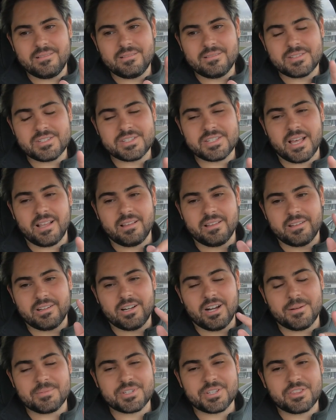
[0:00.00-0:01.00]
sell it.
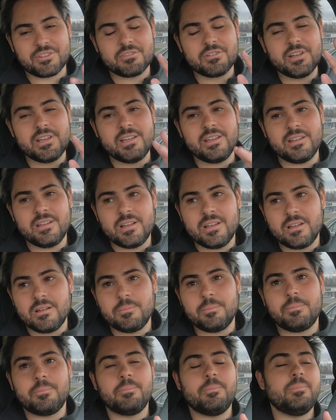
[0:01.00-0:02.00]
Option 3,
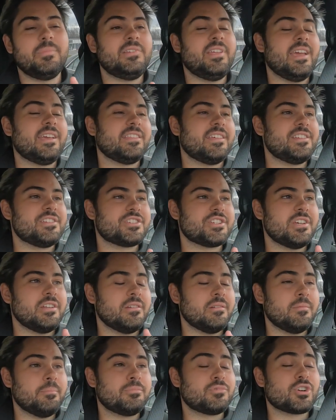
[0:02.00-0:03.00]
take the
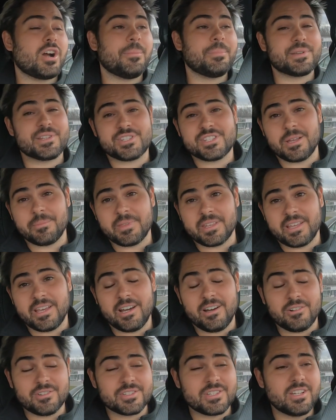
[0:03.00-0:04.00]
engine, drop it into something
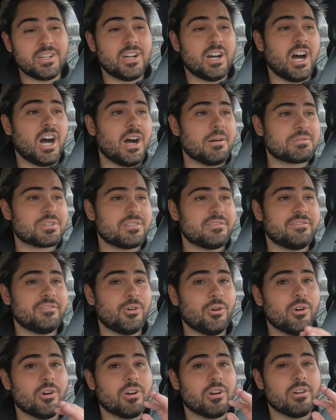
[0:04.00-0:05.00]
else. Option
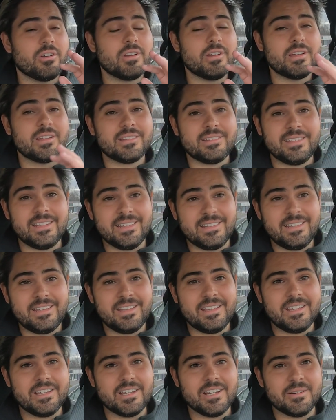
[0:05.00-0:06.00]
4,
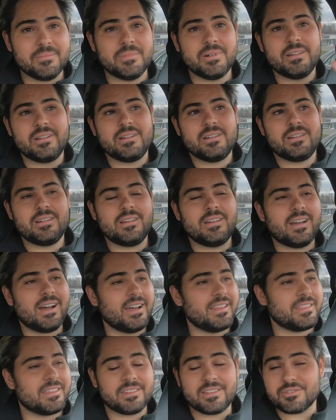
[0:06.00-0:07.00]
DTM.
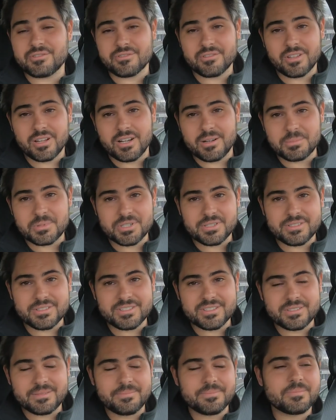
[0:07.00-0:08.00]
I think those are the
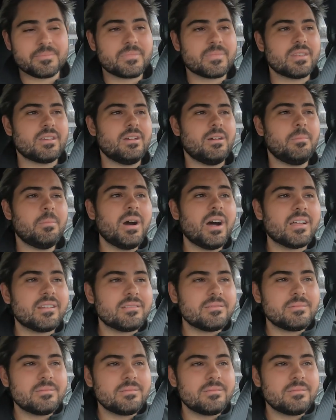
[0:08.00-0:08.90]
options. But